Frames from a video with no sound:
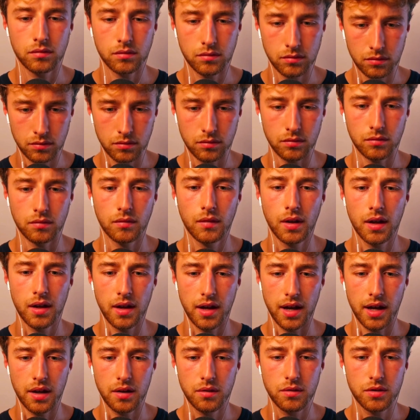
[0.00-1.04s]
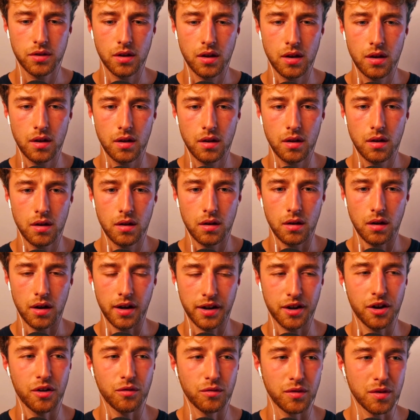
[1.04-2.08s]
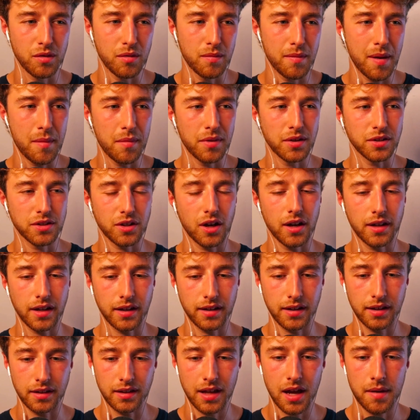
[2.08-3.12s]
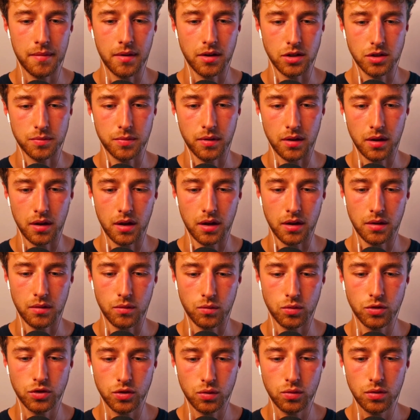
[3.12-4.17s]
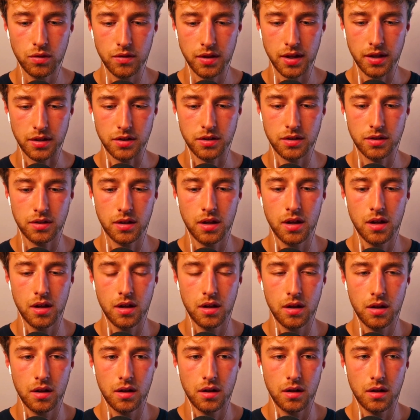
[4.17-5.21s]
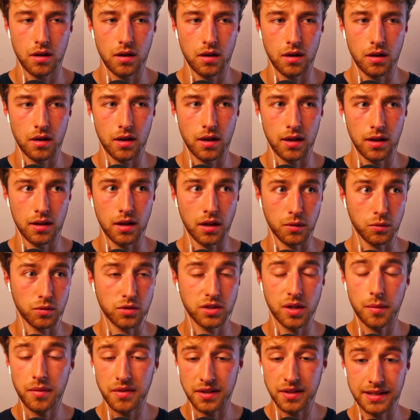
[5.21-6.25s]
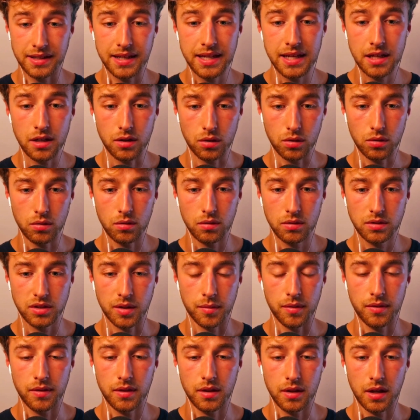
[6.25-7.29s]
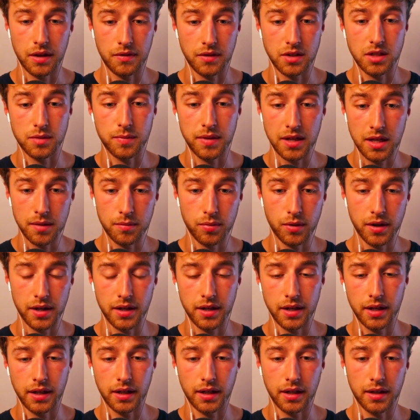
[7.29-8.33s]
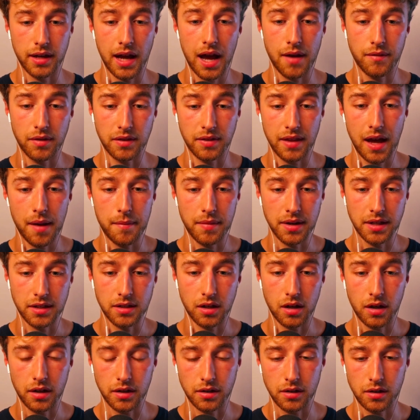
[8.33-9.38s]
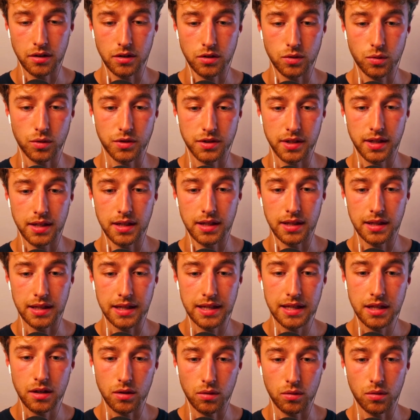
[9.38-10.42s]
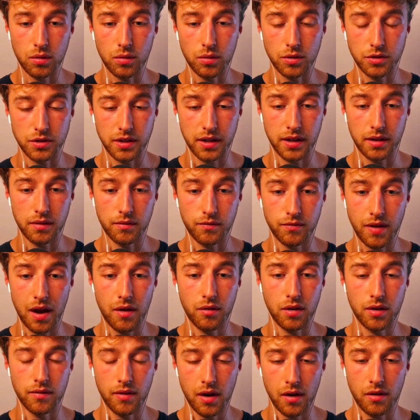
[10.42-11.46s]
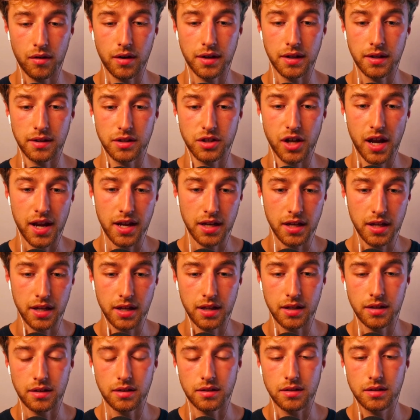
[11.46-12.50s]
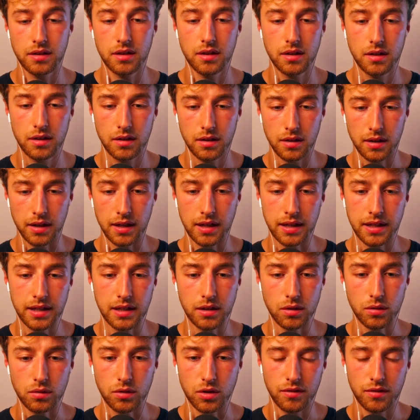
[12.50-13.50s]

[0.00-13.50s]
Mm. And I can't really remember the Tiger King that much, but was all of this was some legal? Some of the speed breeding and having that many tigers, was it legal or was it very, very shady and illegal?